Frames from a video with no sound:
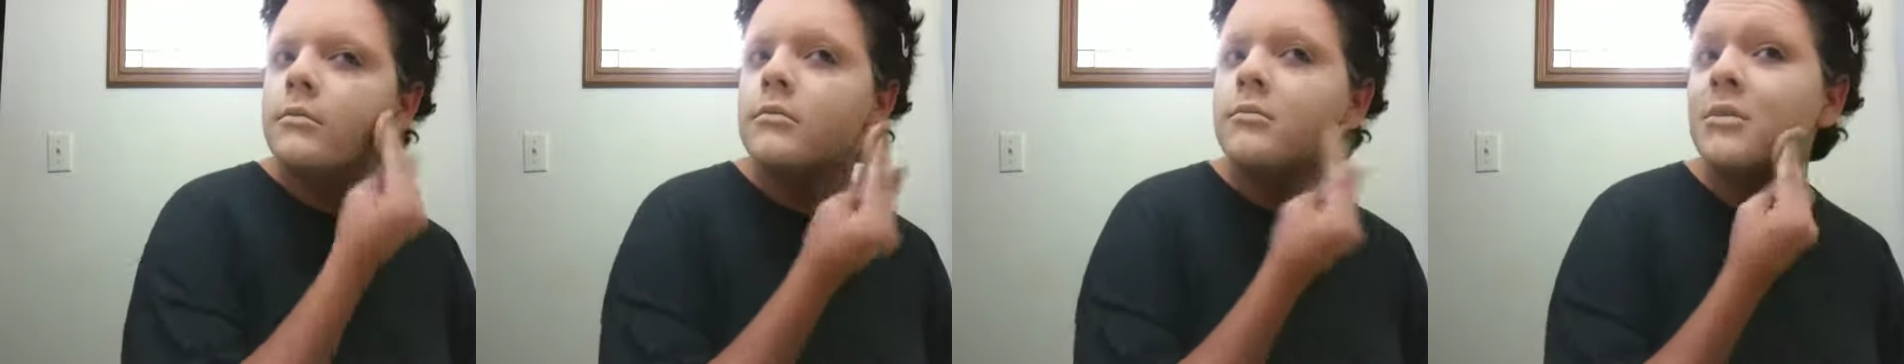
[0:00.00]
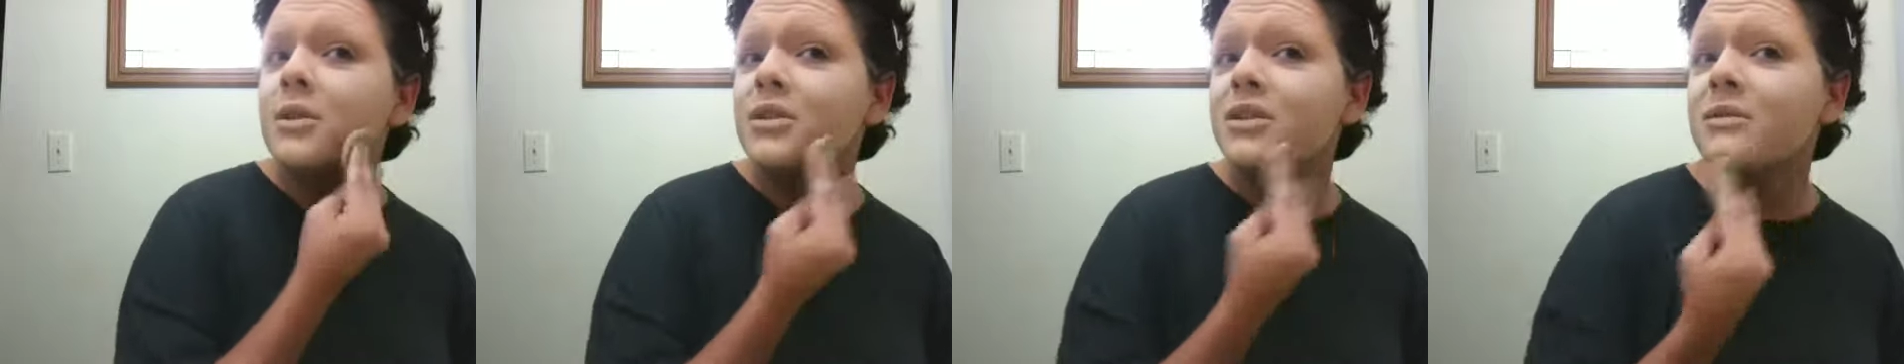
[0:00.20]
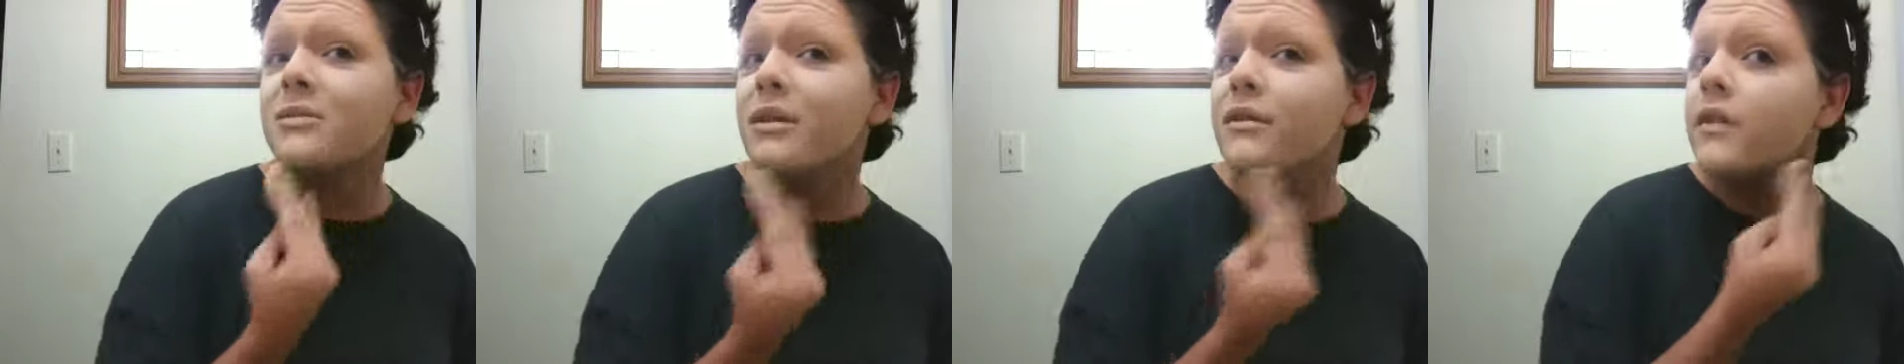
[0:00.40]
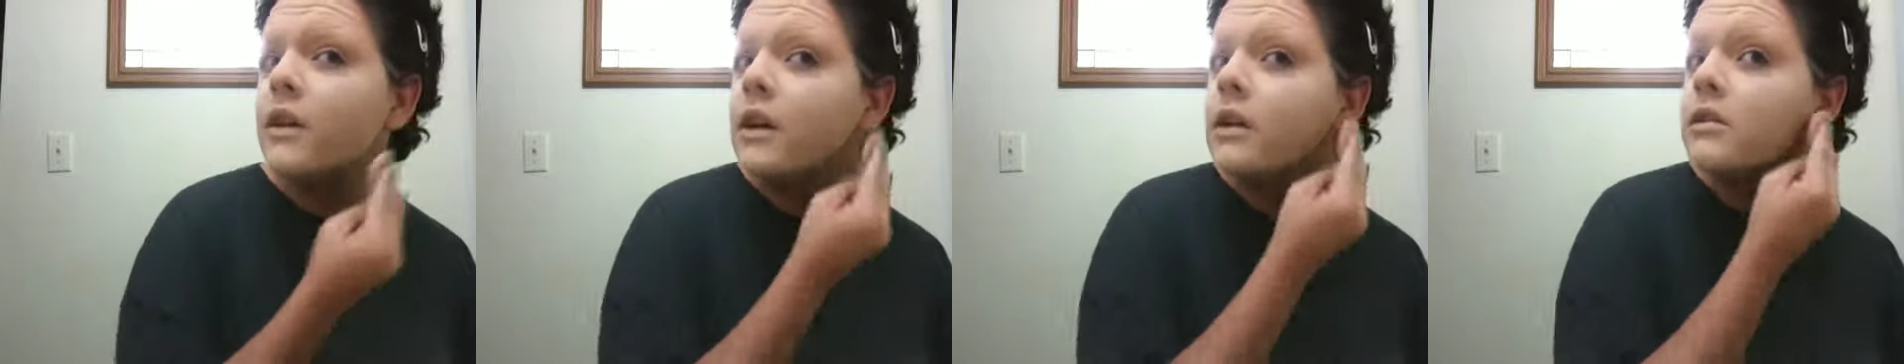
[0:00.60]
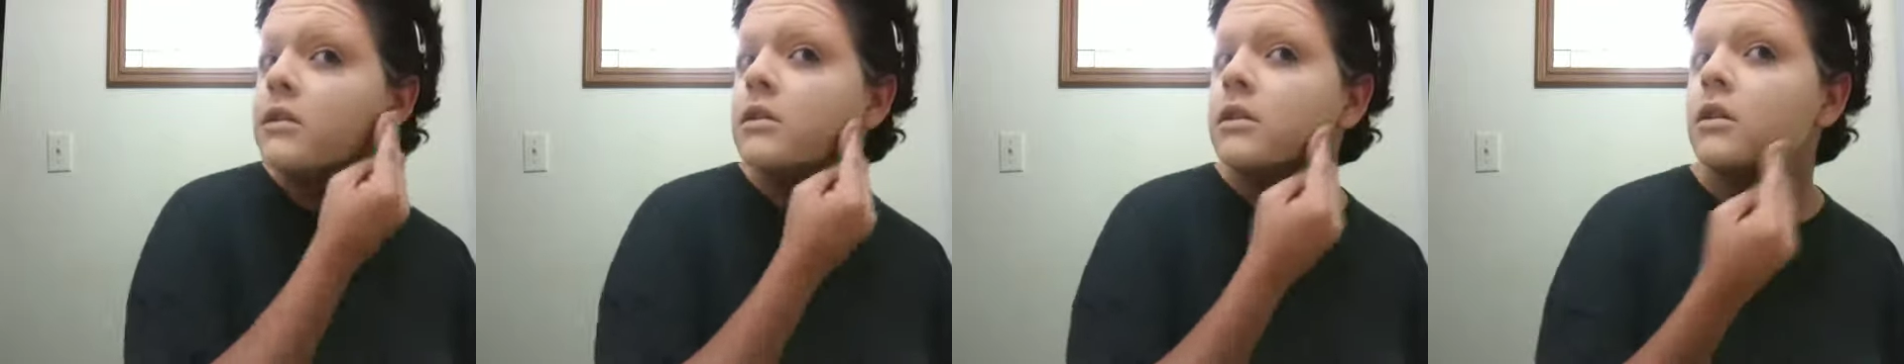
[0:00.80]
most of my
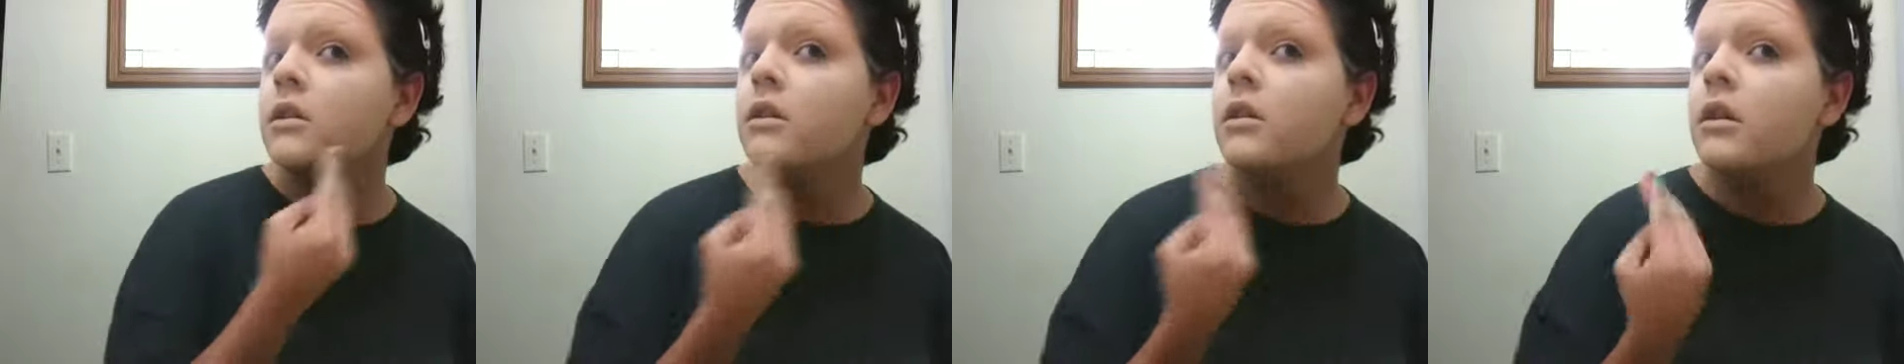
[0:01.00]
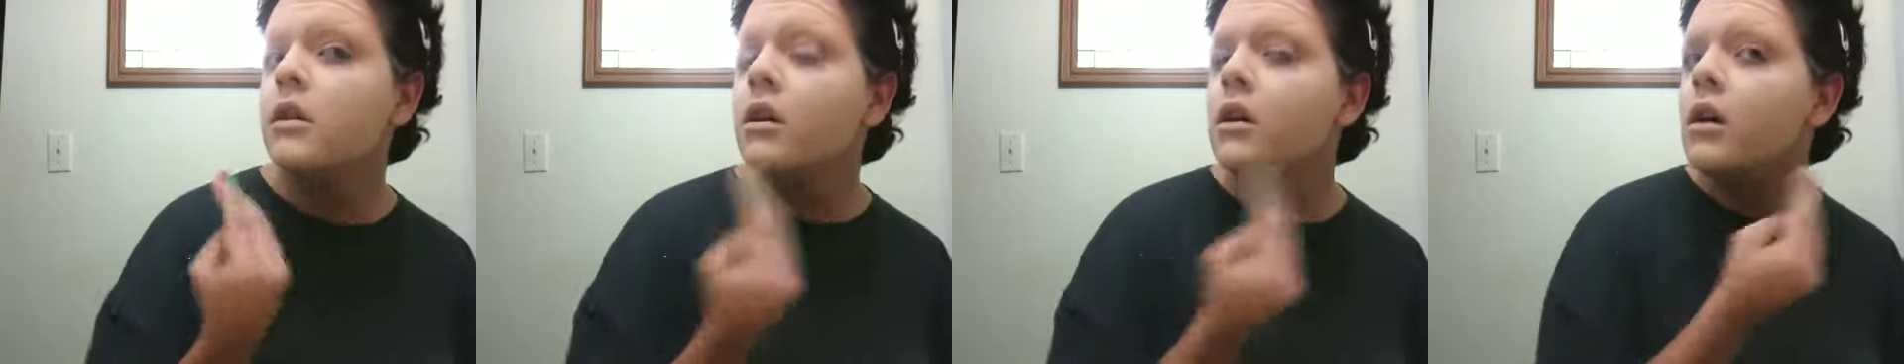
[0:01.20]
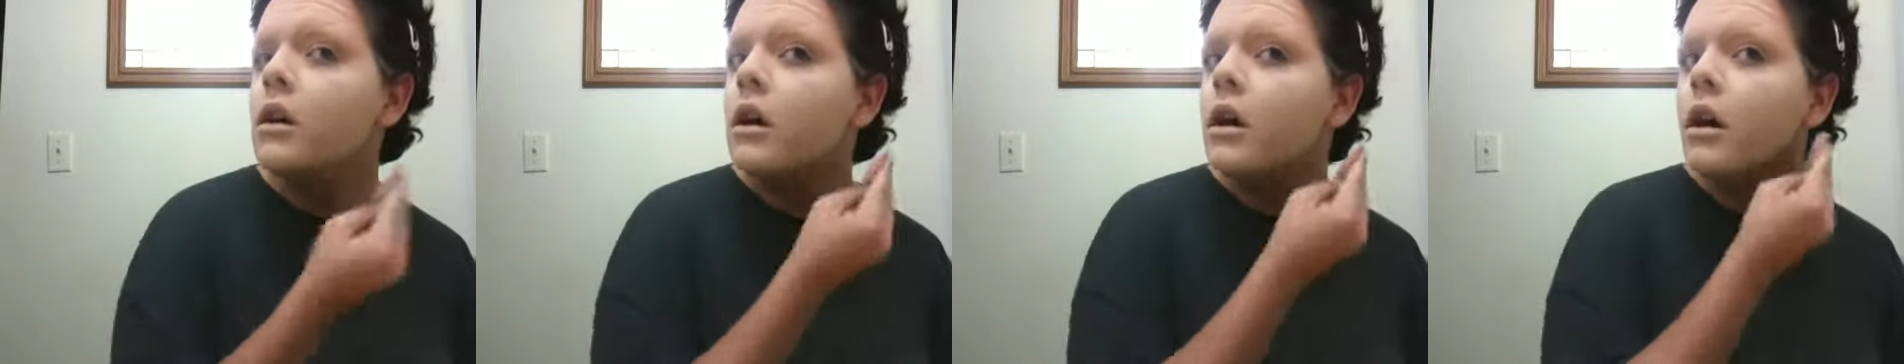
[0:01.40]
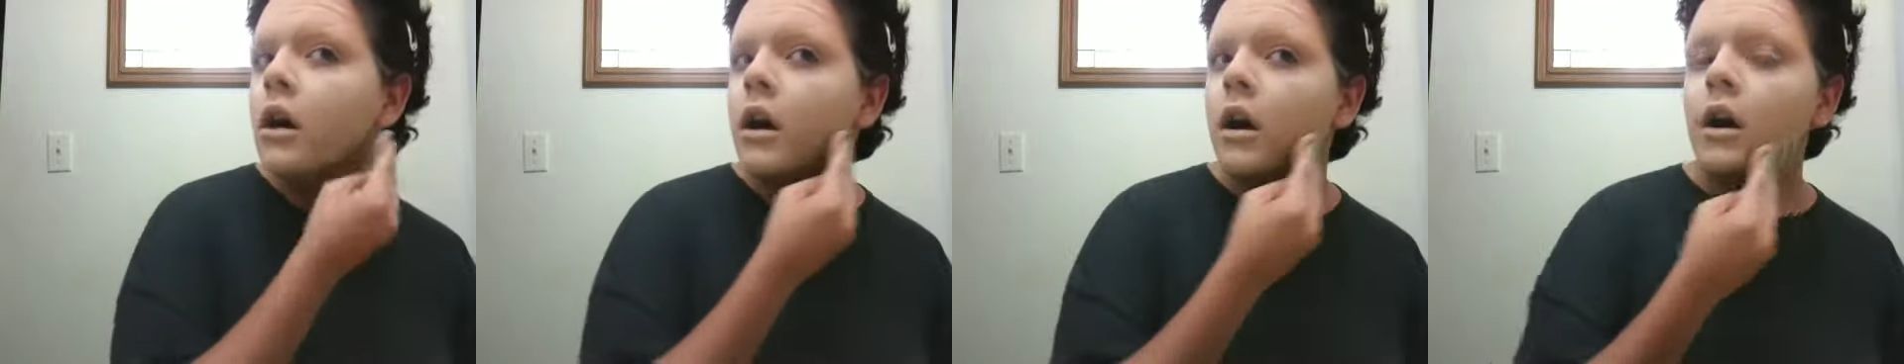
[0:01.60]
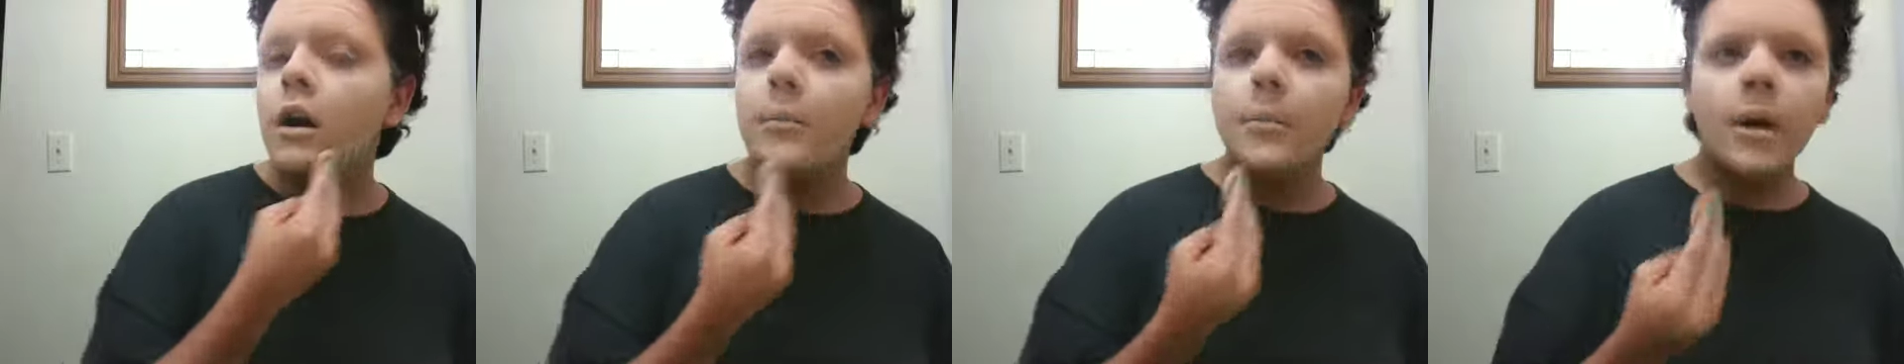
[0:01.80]
face.
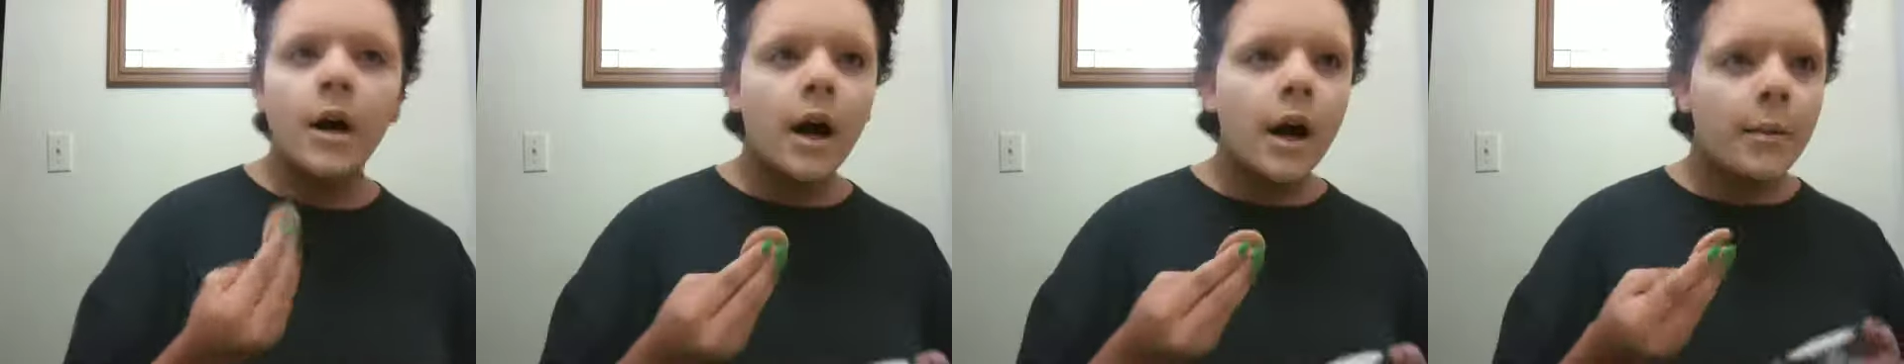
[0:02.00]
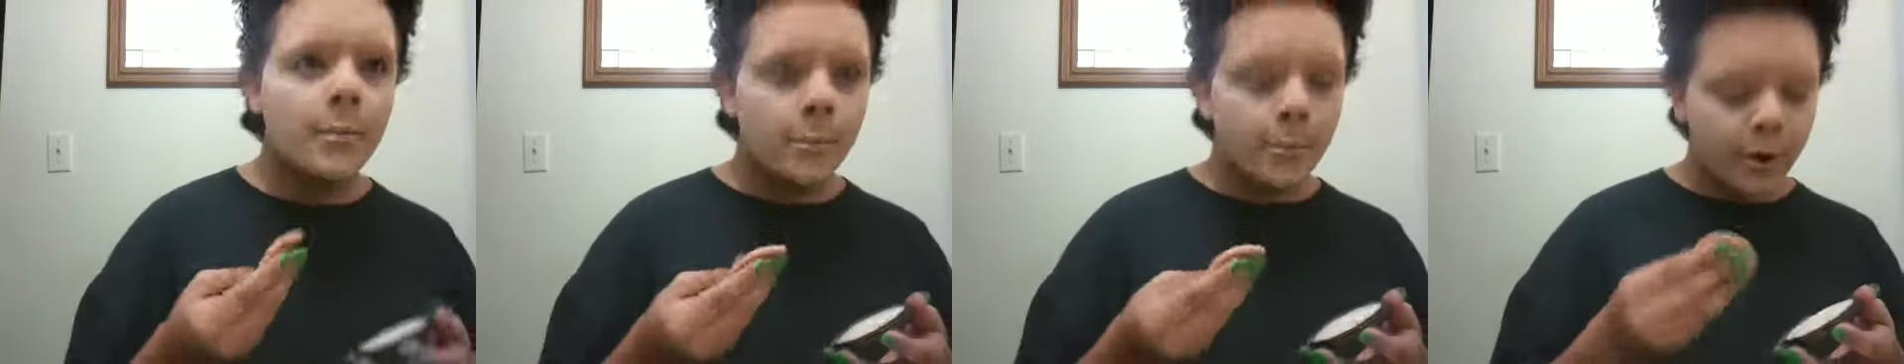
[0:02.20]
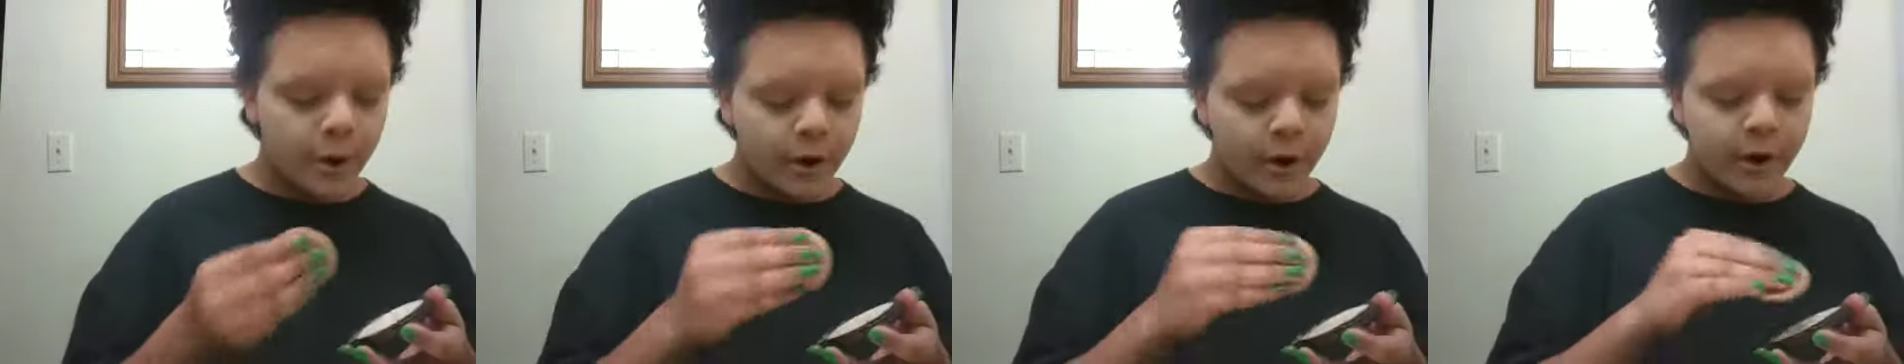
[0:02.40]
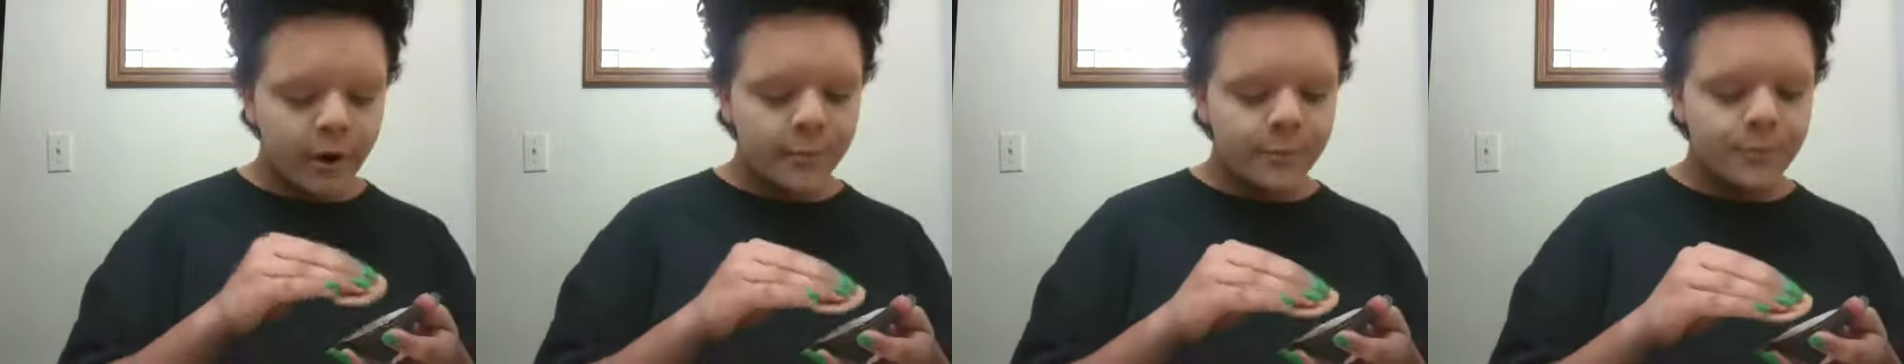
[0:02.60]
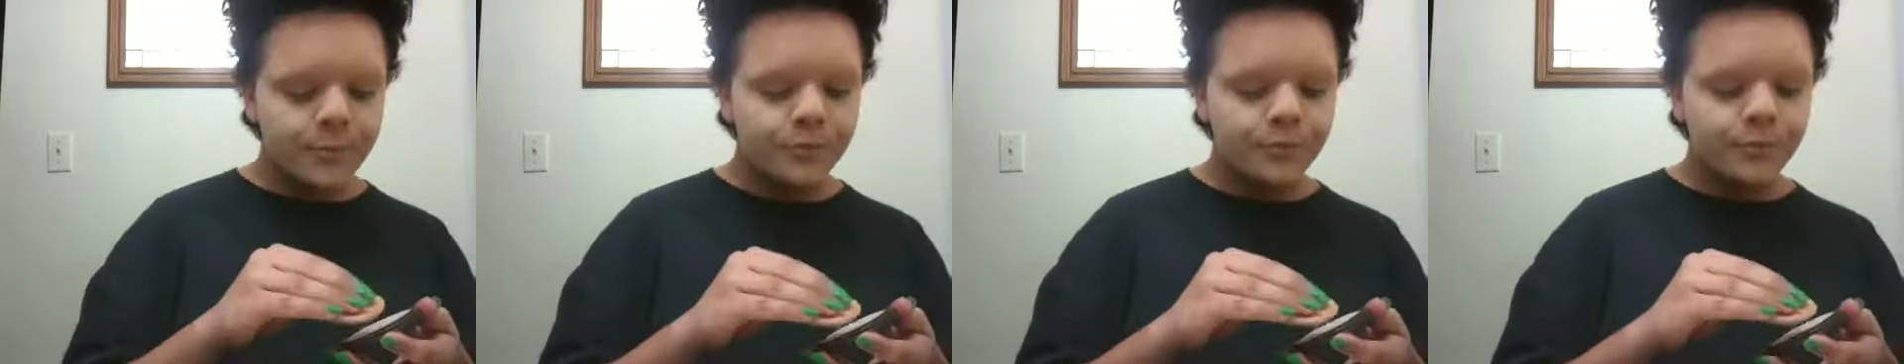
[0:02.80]
I put